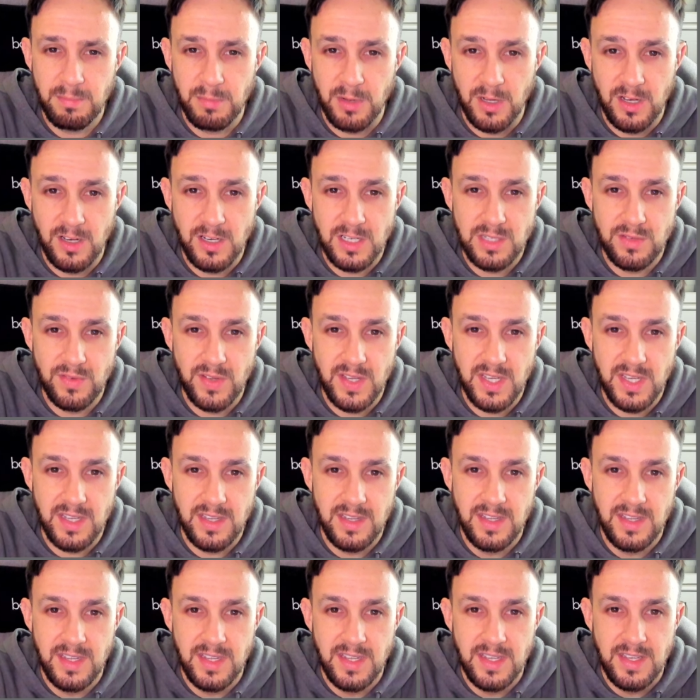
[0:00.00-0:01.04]
the looks of it
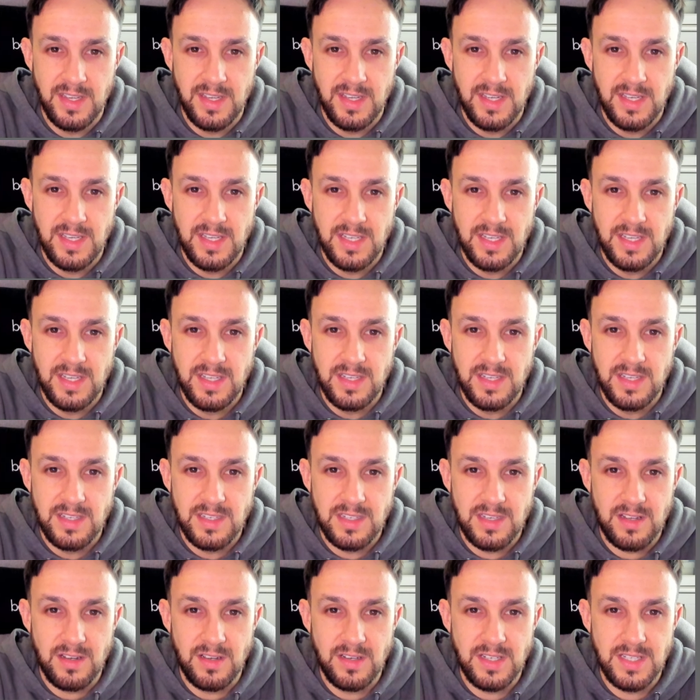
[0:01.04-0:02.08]

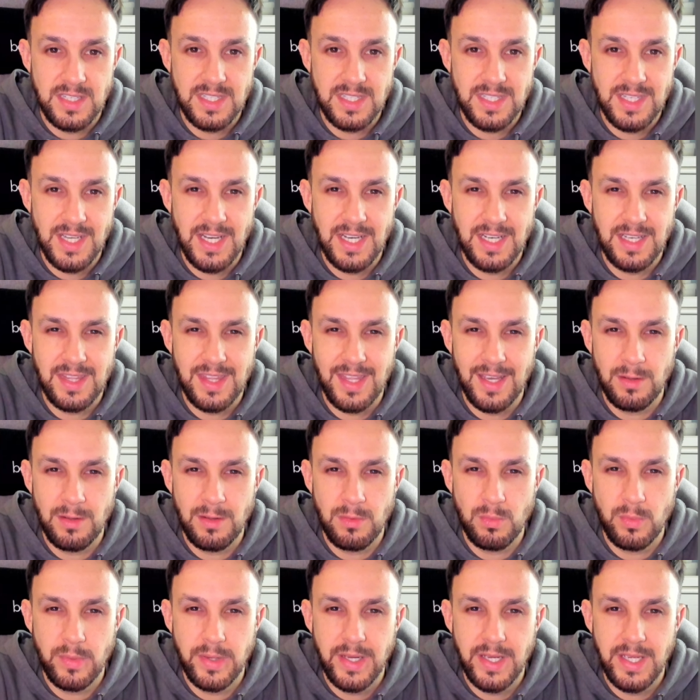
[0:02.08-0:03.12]
kind of stayed that
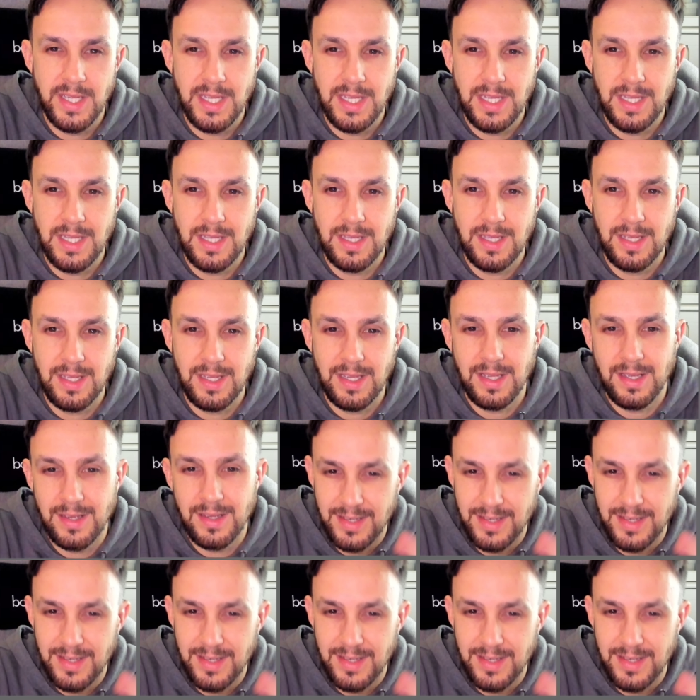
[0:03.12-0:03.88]
way.